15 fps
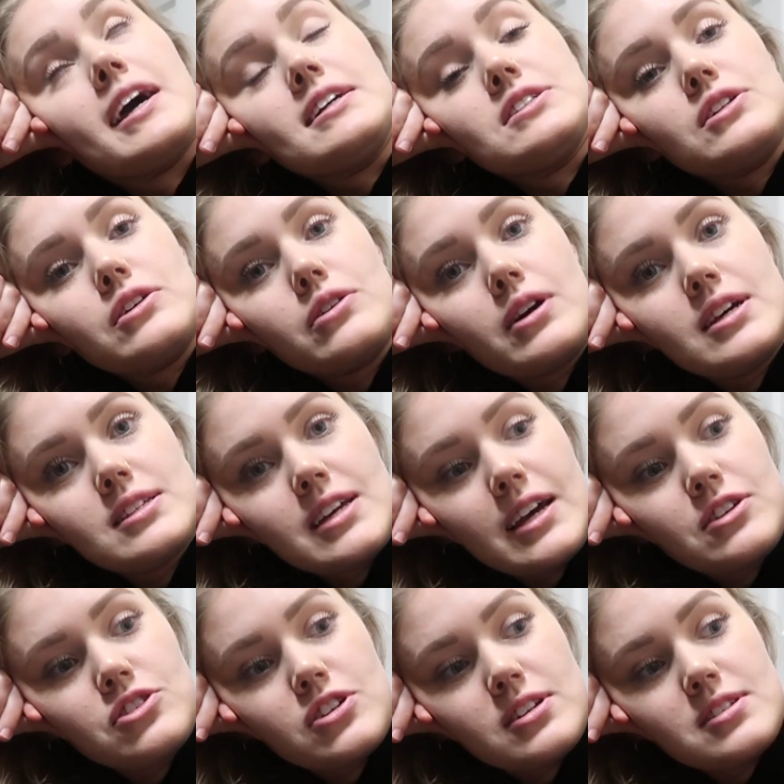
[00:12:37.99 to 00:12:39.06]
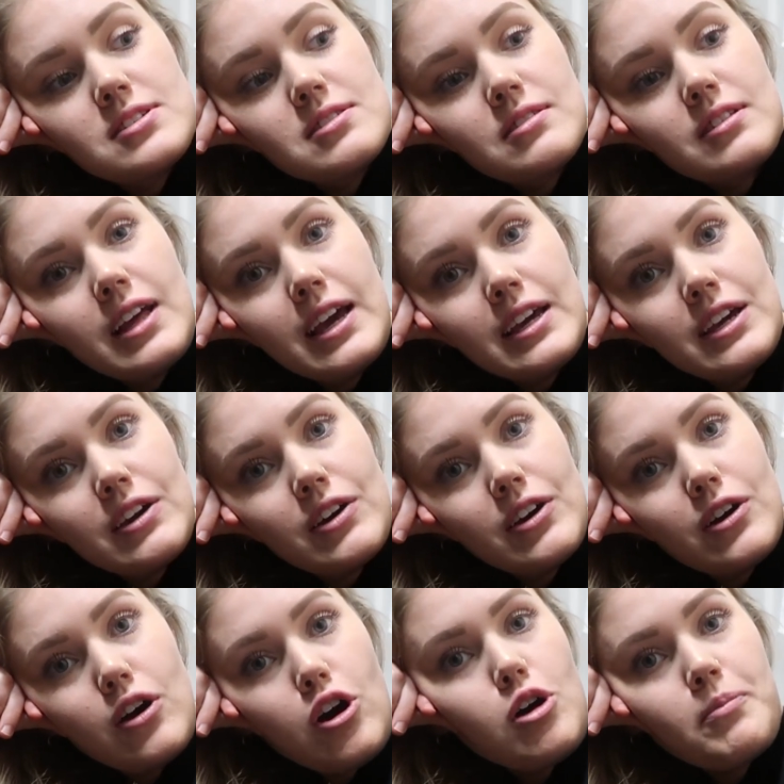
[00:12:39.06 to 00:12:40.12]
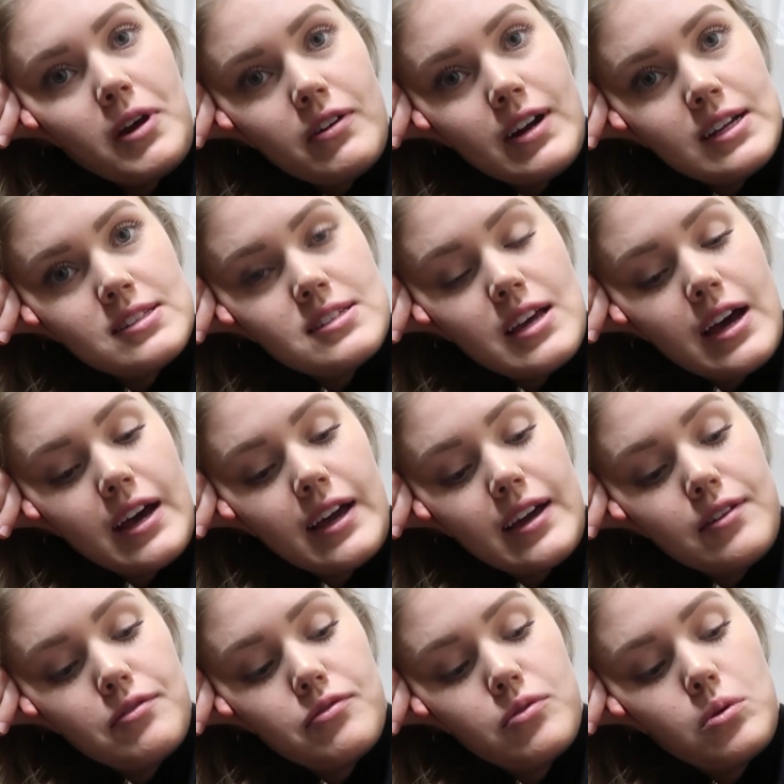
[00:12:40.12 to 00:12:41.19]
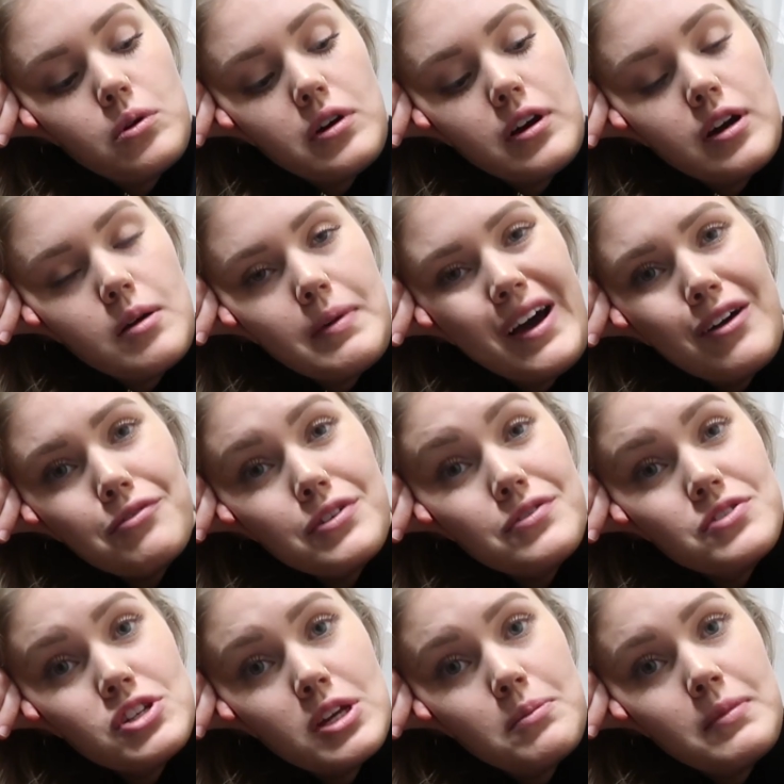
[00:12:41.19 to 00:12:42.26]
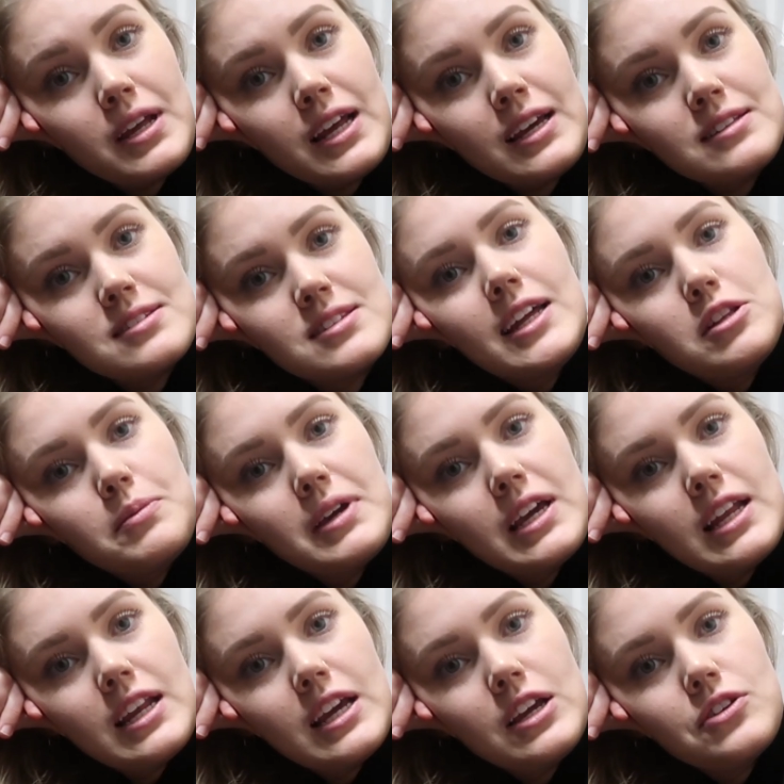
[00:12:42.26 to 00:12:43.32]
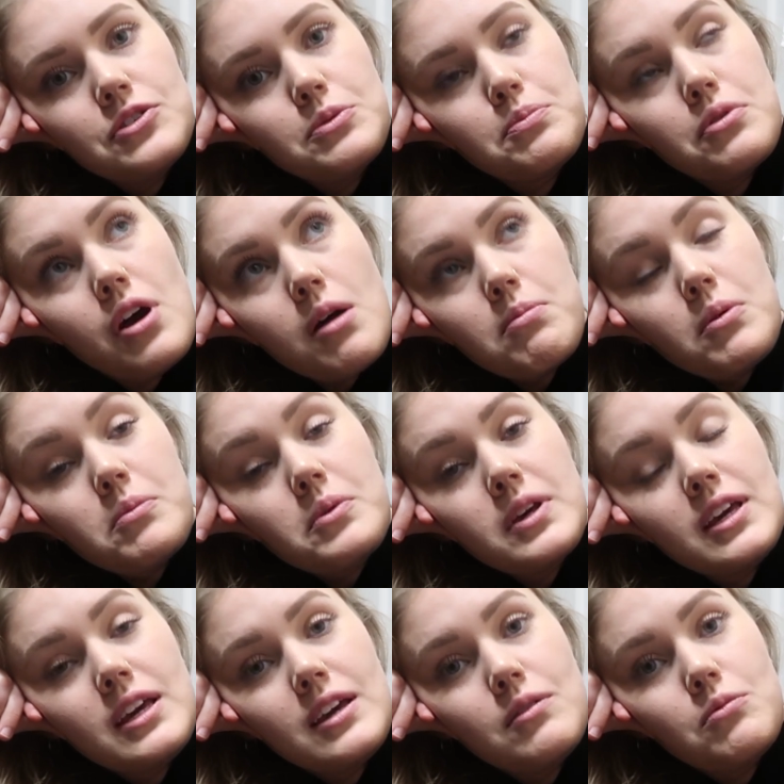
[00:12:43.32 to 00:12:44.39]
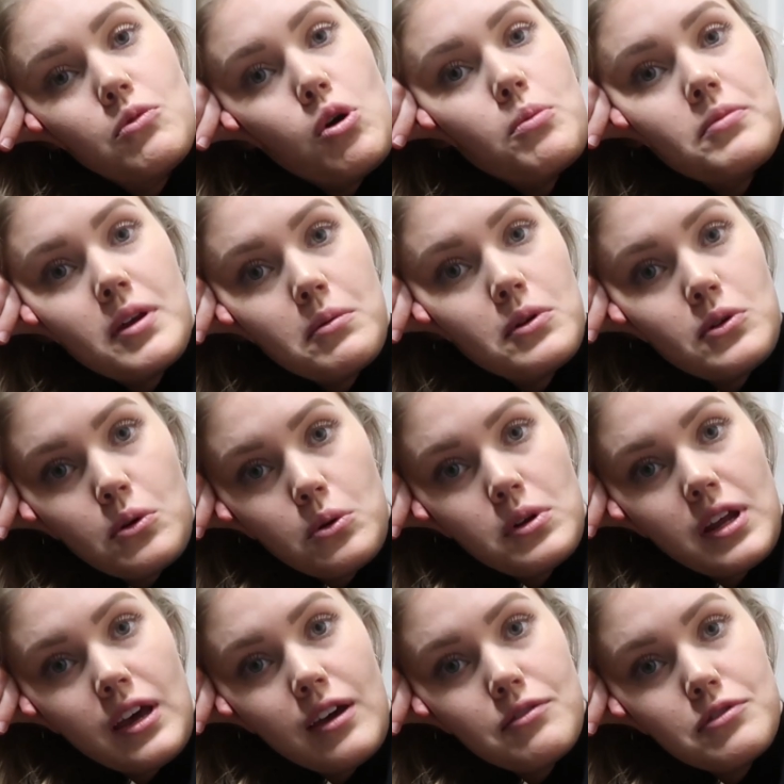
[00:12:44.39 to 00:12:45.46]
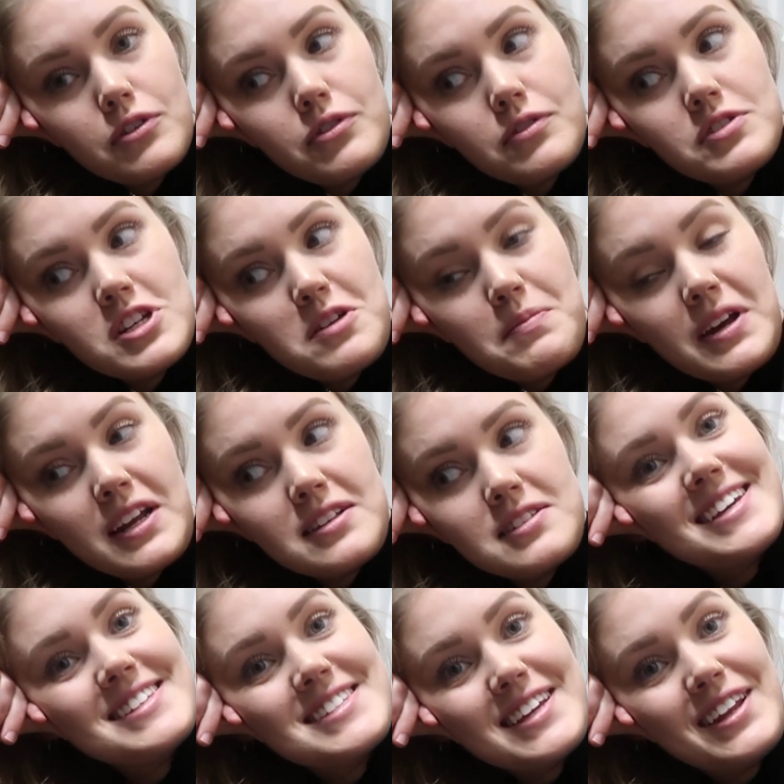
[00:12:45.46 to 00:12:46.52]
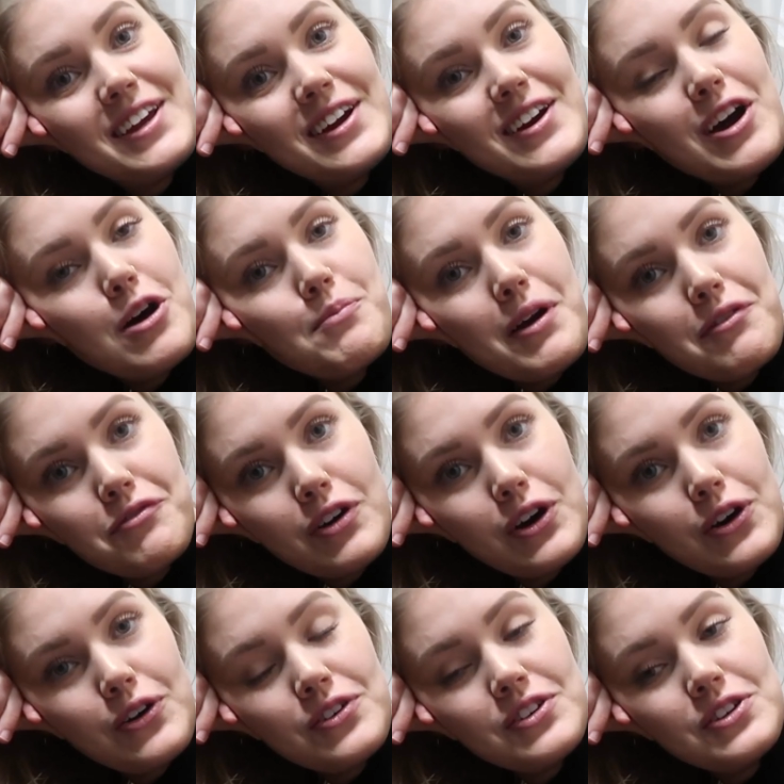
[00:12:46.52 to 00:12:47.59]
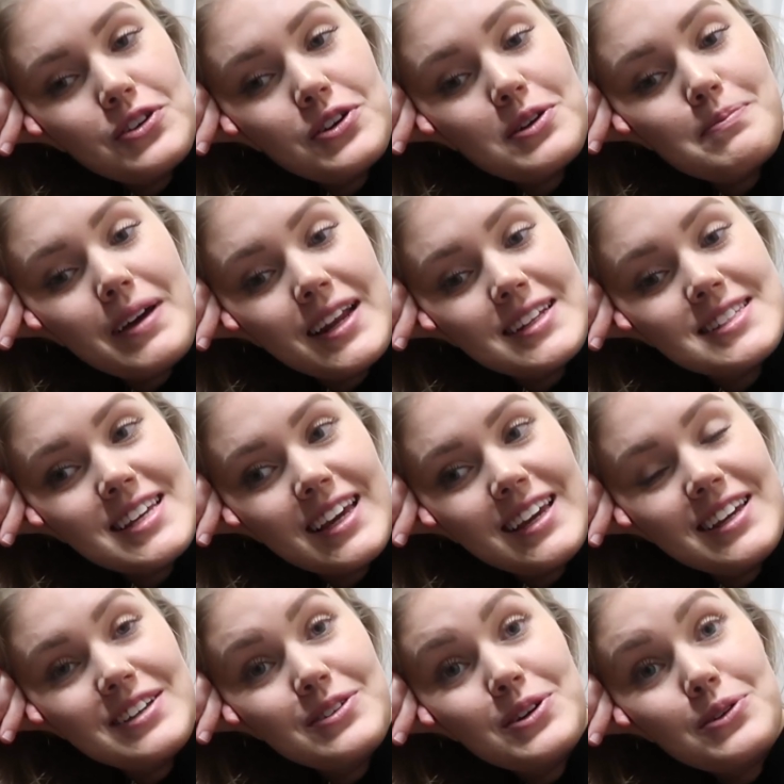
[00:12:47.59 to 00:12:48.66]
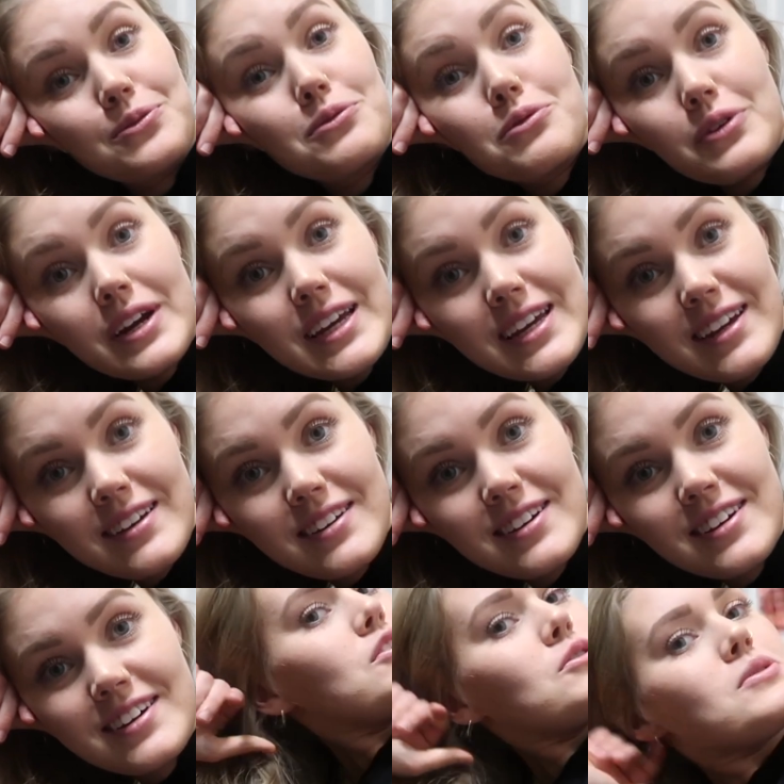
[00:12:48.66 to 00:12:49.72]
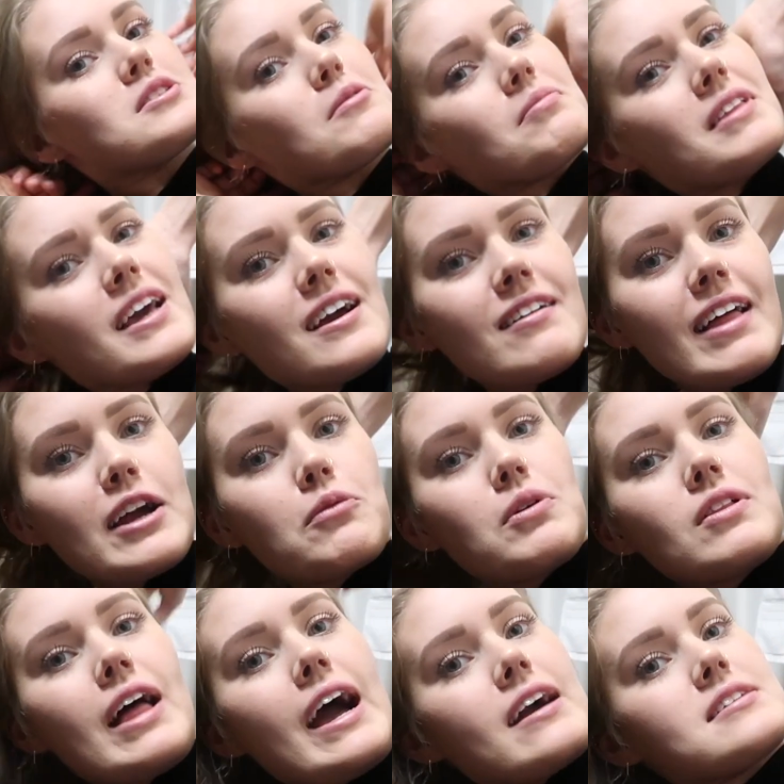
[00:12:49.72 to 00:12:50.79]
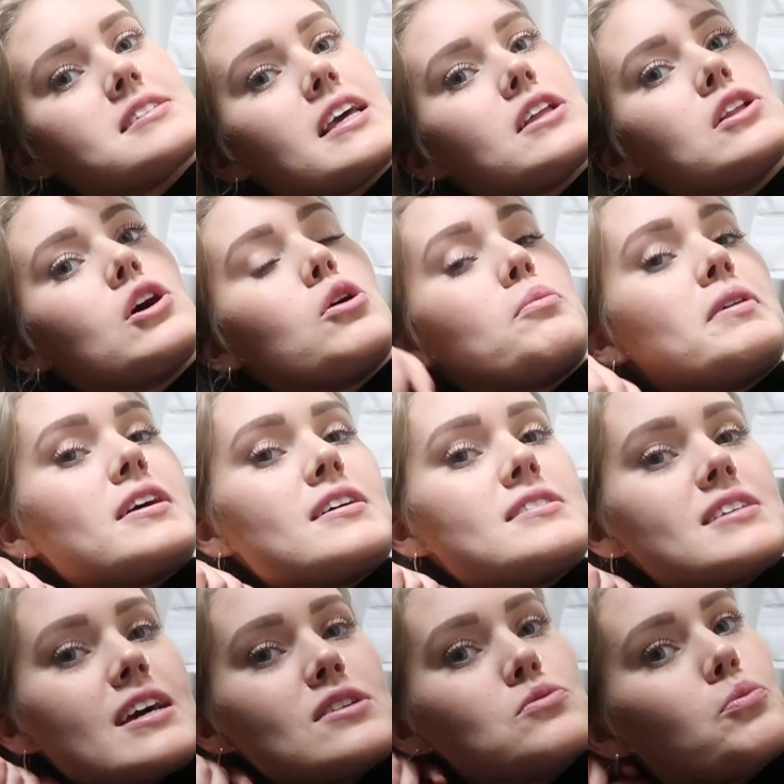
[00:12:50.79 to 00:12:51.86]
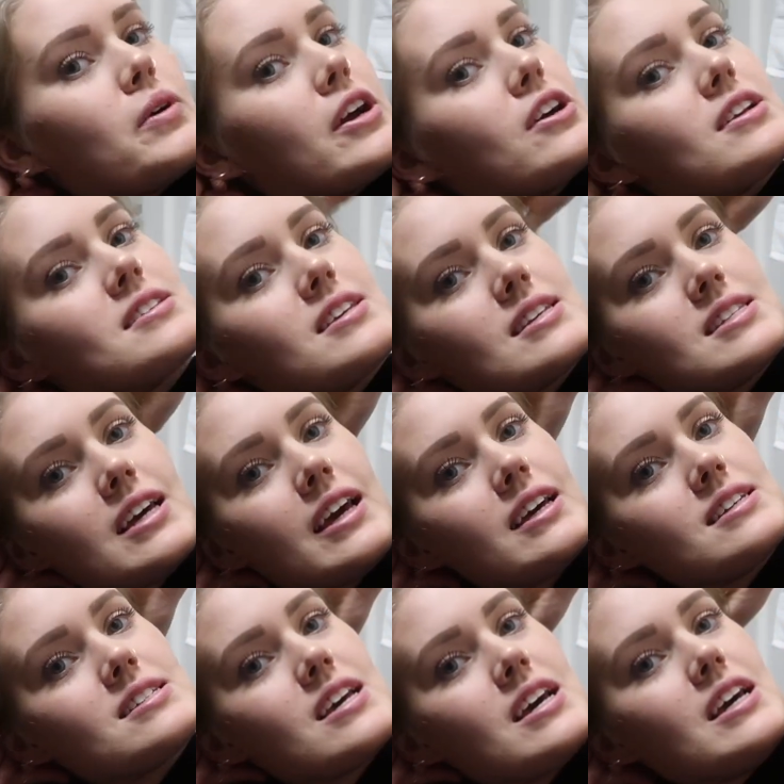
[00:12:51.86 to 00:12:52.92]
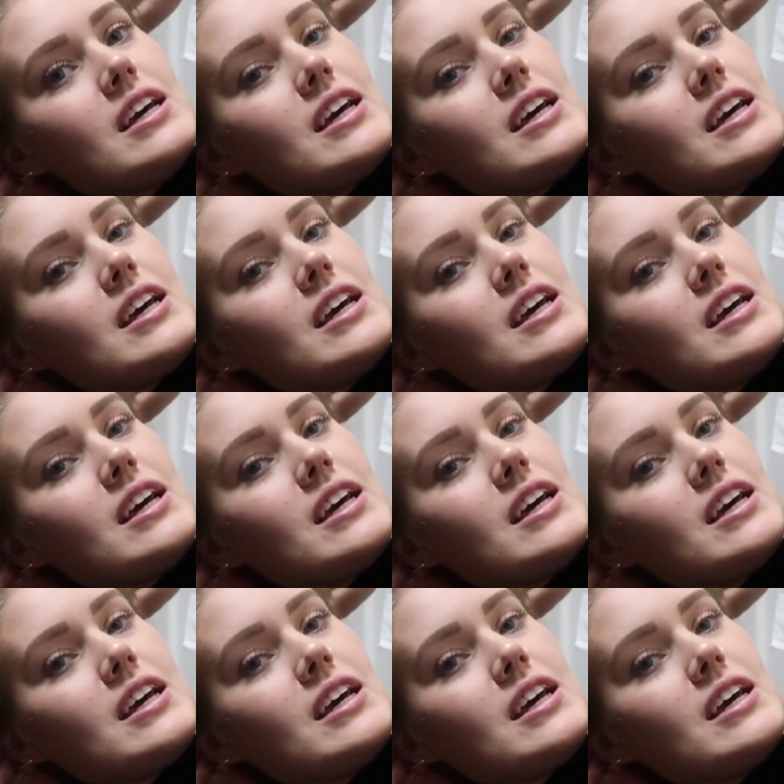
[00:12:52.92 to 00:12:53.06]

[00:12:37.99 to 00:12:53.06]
I do is I just lay here on my right side for about 15 minutes. In the beginning, you probably won't be able to hold it for 15 minutes. I sit here on my phone. You could meditate, you could read, do something like relaxing though, because as weird as this is,